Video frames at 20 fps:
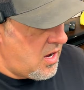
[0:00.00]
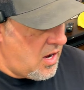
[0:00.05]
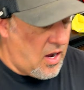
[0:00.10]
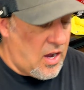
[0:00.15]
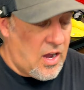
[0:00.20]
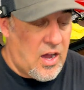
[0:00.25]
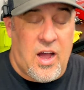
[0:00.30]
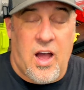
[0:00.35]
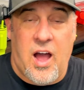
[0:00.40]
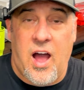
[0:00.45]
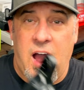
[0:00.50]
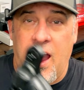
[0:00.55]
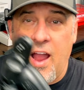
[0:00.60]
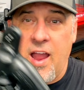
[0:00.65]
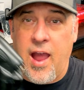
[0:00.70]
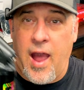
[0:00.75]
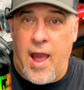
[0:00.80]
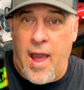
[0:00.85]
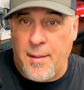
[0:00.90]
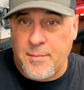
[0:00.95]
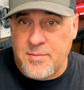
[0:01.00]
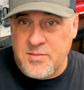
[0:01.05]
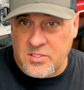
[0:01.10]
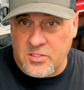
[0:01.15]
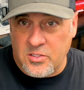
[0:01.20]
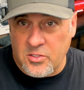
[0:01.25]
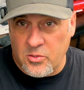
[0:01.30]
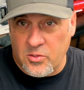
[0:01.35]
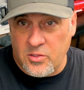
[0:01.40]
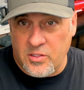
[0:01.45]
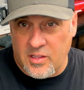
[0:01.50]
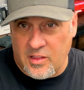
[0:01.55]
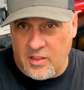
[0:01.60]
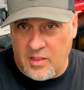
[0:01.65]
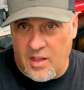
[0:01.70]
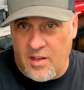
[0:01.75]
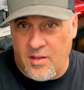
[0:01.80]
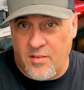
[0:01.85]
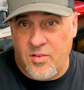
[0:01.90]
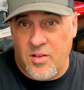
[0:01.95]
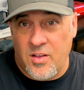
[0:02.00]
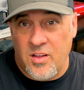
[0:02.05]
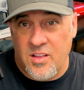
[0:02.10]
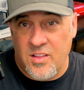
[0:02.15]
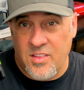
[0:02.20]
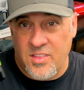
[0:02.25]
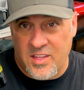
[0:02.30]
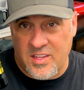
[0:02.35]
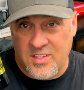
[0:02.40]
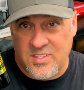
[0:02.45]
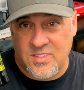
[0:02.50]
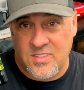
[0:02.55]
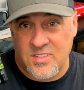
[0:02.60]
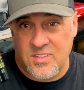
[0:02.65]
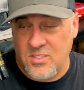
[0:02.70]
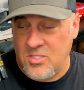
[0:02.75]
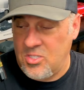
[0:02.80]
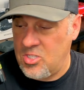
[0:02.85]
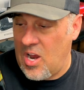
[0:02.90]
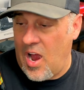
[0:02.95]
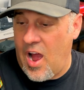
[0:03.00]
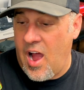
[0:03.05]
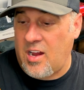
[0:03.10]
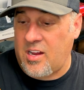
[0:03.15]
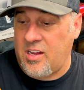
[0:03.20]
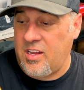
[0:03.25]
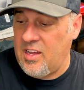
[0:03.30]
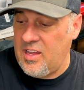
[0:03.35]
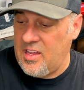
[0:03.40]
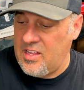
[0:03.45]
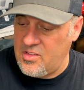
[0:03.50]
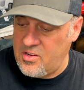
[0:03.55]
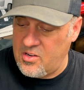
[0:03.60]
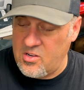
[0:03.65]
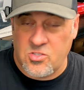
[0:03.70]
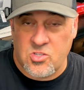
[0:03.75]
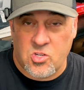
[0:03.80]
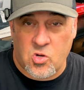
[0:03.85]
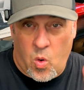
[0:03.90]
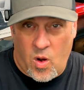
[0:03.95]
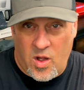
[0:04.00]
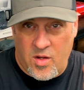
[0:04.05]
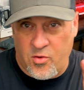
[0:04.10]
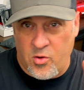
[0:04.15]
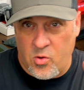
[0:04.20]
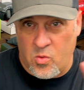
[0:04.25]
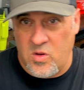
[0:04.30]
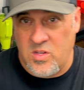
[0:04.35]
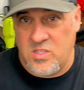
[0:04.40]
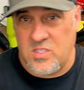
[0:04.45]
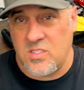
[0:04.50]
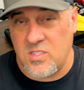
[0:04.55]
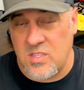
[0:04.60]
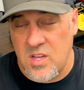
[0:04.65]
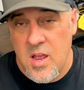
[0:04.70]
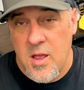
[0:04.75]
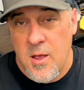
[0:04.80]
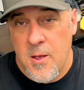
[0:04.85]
I absolutely love this shock, and there's quite a few reasons.